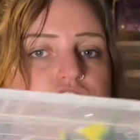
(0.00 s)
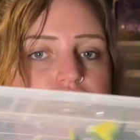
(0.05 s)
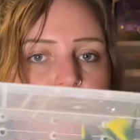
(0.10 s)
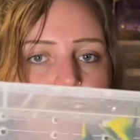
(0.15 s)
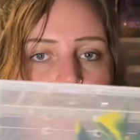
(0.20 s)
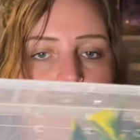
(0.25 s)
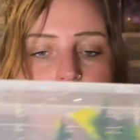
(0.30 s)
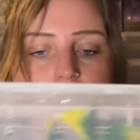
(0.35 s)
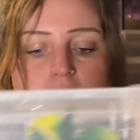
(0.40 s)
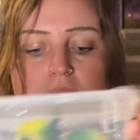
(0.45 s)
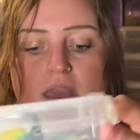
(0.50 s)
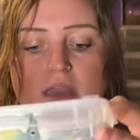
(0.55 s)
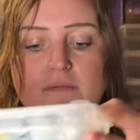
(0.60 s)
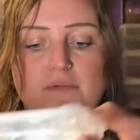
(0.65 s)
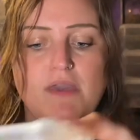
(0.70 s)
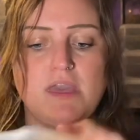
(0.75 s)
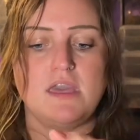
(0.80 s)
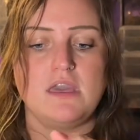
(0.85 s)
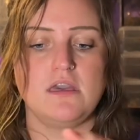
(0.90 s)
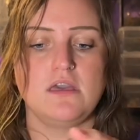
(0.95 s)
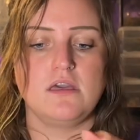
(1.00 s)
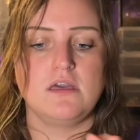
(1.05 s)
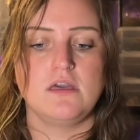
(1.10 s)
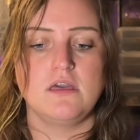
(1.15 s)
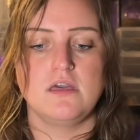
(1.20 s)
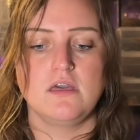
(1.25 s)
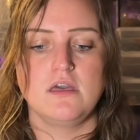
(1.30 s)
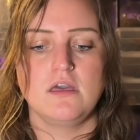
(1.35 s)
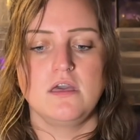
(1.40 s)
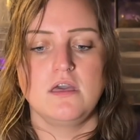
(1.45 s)
gram baby.
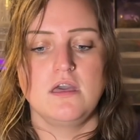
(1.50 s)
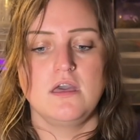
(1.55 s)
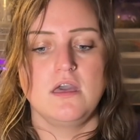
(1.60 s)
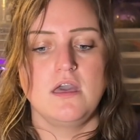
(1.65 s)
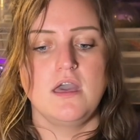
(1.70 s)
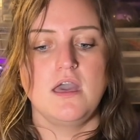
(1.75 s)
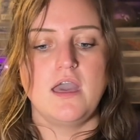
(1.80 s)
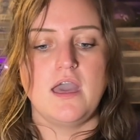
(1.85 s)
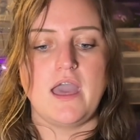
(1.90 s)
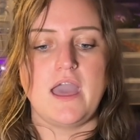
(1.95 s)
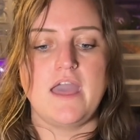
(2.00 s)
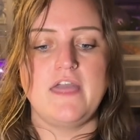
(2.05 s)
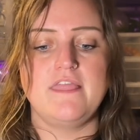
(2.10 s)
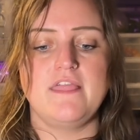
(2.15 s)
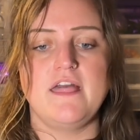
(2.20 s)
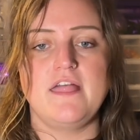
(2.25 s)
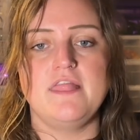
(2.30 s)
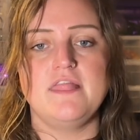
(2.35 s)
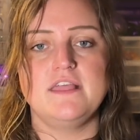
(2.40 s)
And then